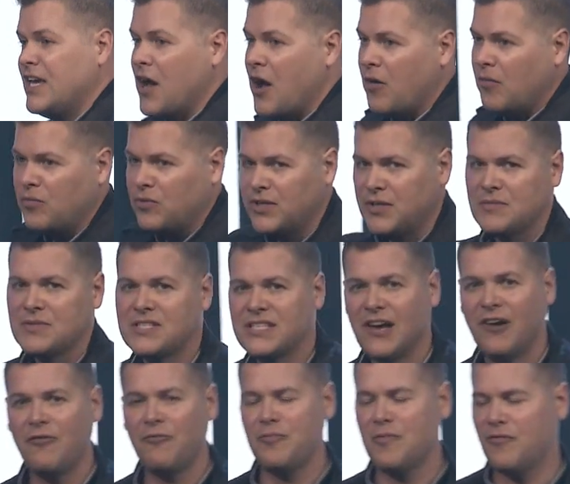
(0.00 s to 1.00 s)
humbled
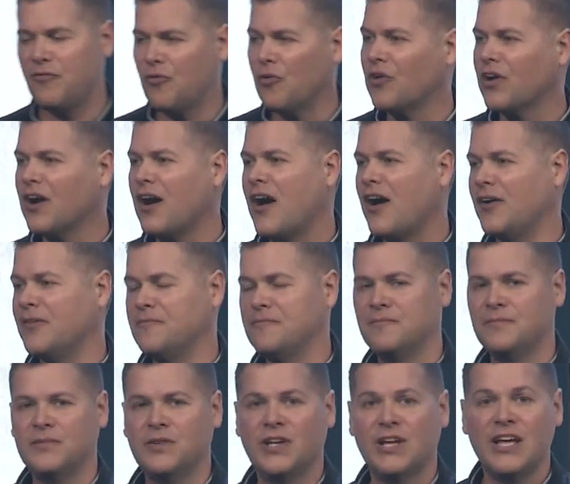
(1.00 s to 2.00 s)
himself before God
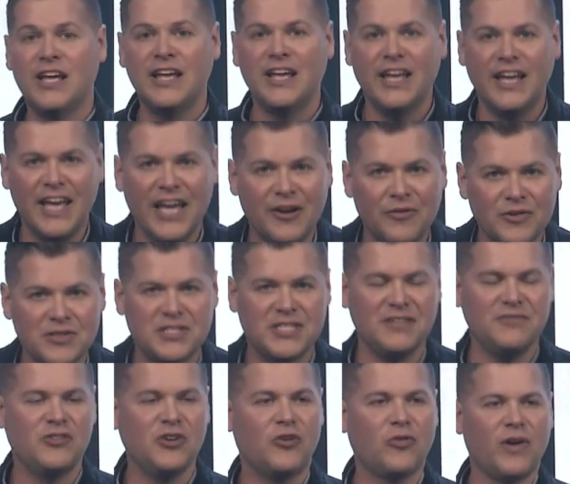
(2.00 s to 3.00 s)
and
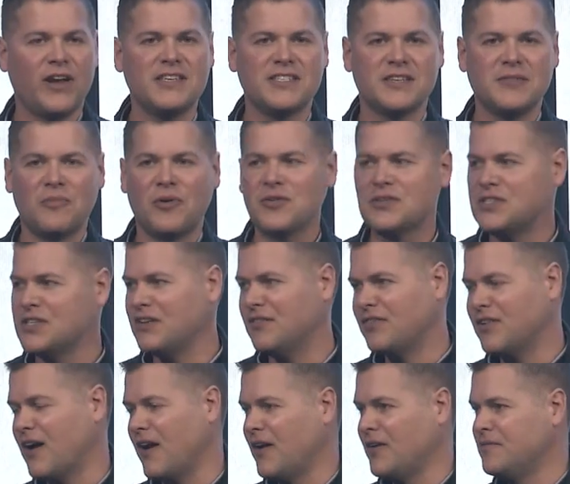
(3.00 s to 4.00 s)
received the grace and mercy
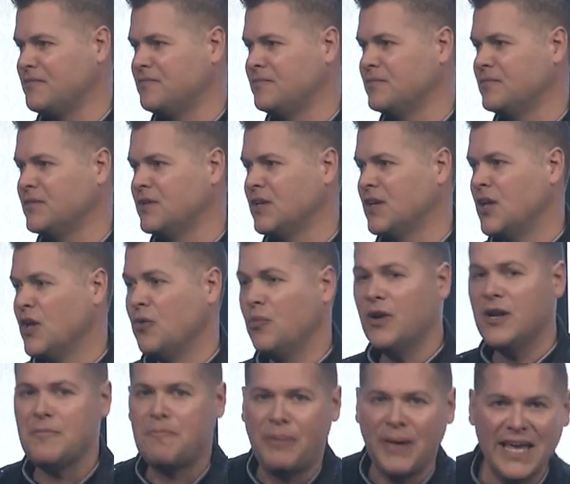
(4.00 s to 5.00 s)
of God.
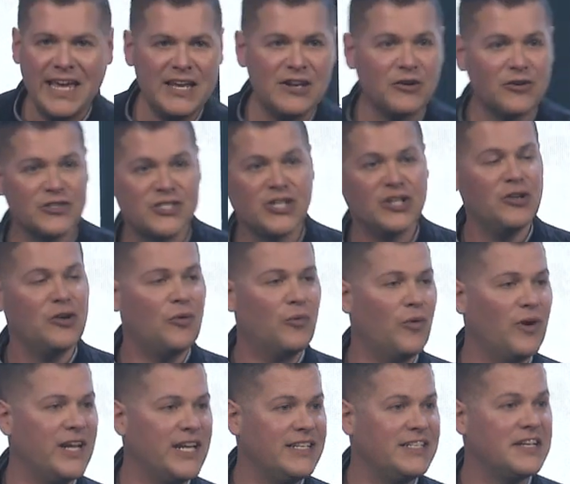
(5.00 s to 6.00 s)
What did Peter do
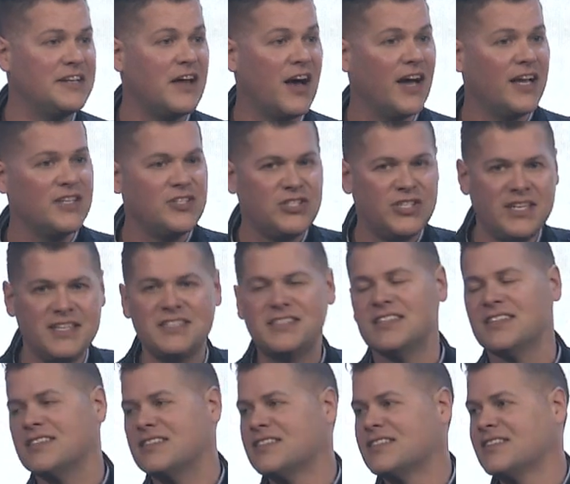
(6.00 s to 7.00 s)
when he denied
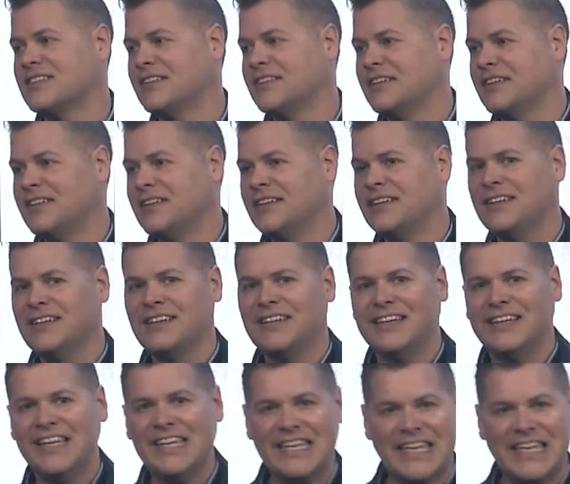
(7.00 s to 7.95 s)
Jesus? He